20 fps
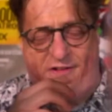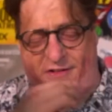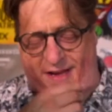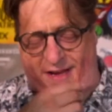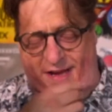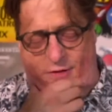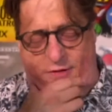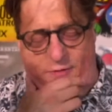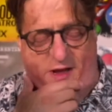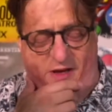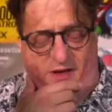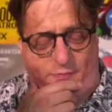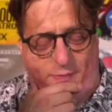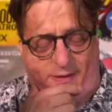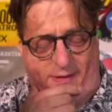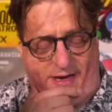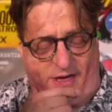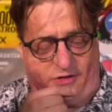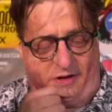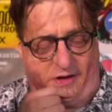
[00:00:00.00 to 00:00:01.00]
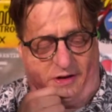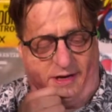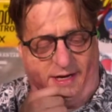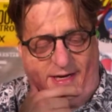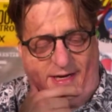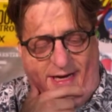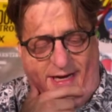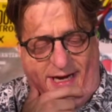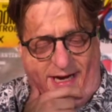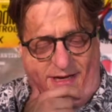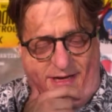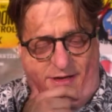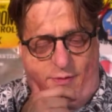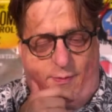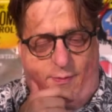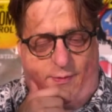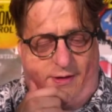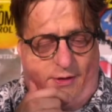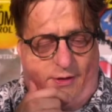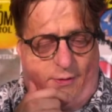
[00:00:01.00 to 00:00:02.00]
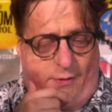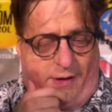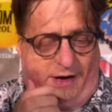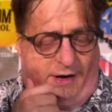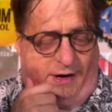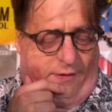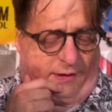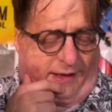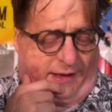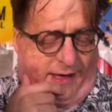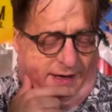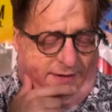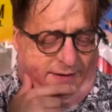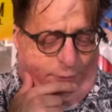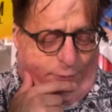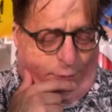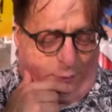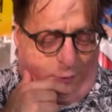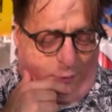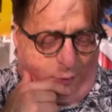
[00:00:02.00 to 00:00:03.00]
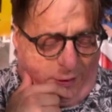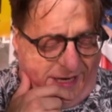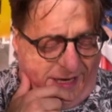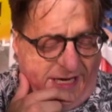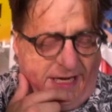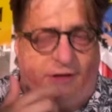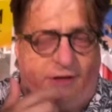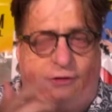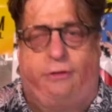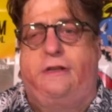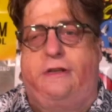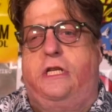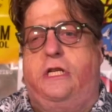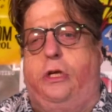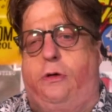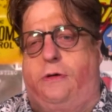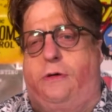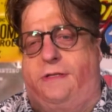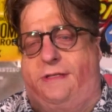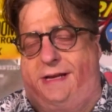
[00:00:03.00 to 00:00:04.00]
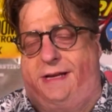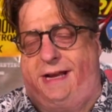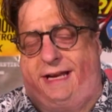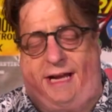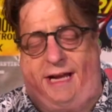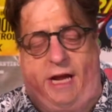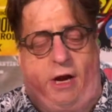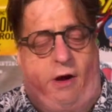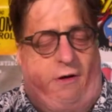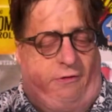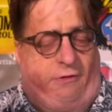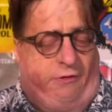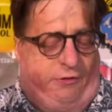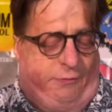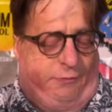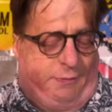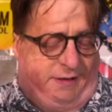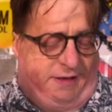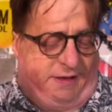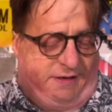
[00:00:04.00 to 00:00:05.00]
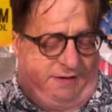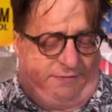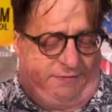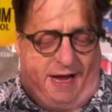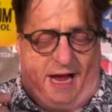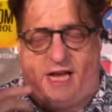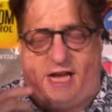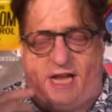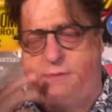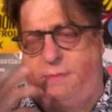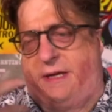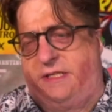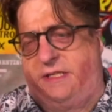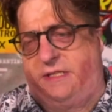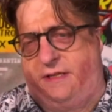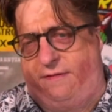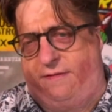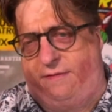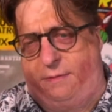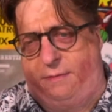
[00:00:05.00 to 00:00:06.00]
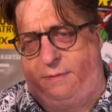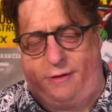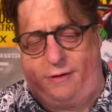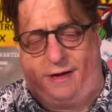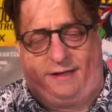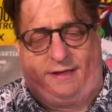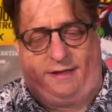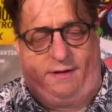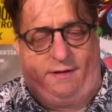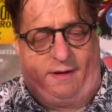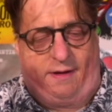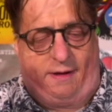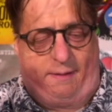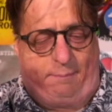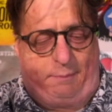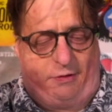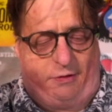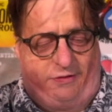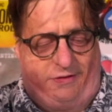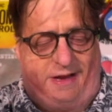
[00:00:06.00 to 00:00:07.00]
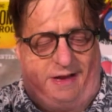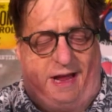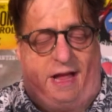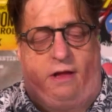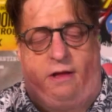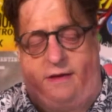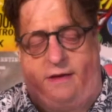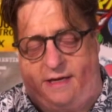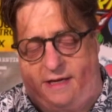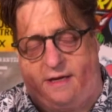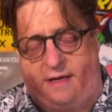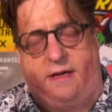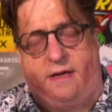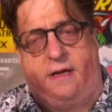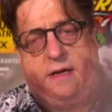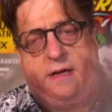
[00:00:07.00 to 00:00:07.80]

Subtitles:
an interesting explanation, and you are kind of reintroduced to not characters but the different aspects of the Moon Knight personality